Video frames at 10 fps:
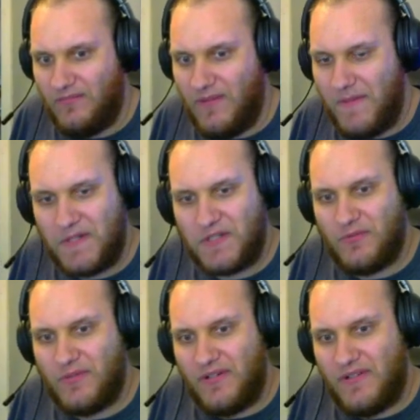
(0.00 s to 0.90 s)
I'm not sure
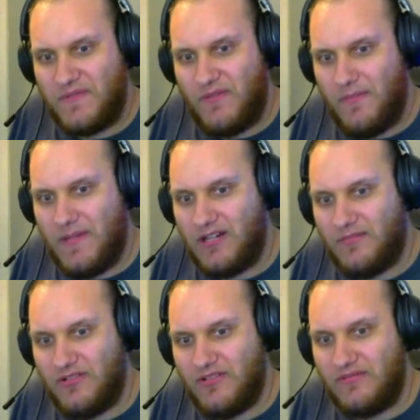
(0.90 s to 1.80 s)
what all is wall
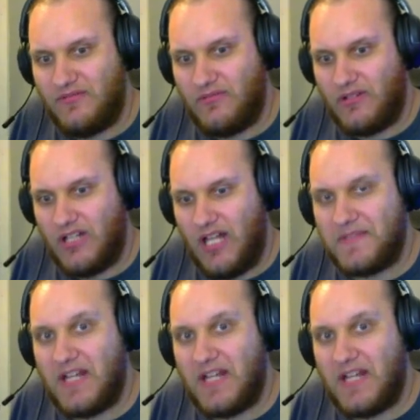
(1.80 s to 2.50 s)
bangable in Critical Ops.